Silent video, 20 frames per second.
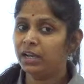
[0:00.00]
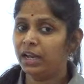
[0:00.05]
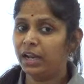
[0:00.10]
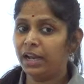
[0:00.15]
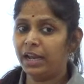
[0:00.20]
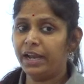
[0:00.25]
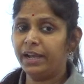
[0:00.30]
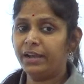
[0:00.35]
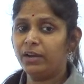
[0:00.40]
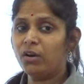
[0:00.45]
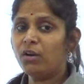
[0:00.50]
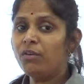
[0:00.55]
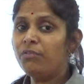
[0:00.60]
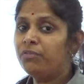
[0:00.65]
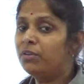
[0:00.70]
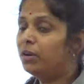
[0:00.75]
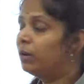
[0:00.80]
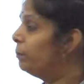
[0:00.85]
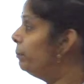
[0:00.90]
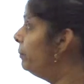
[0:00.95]
and of
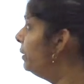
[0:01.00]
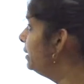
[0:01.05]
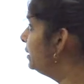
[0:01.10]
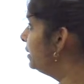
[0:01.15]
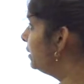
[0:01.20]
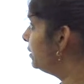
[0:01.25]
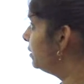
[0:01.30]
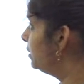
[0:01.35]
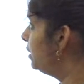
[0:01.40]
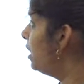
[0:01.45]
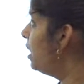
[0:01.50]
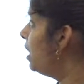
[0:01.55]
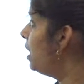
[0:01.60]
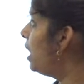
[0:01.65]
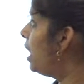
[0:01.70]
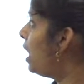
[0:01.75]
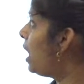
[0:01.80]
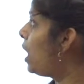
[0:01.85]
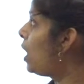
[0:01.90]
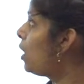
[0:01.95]
mother.
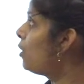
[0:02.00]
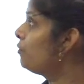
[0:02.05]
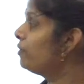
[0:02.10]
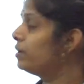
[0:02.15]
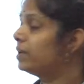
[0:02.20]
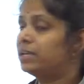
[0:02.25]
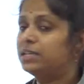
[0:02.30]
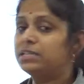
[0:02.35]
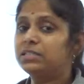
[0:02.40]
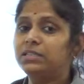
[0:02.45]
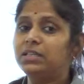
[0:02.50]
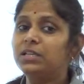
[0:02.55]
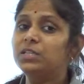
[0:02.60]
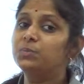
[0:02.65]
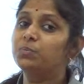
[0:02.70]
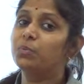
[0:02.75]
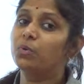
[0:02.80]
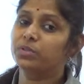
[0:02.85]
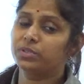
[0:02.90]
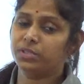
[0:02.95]
How is this
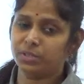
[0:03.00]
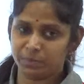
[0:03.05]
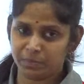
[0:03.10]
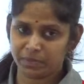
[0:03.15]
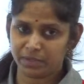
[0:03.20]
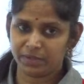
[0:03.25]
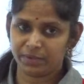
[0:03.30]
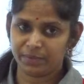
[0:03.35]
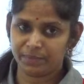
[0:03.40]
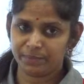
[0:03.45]
possible?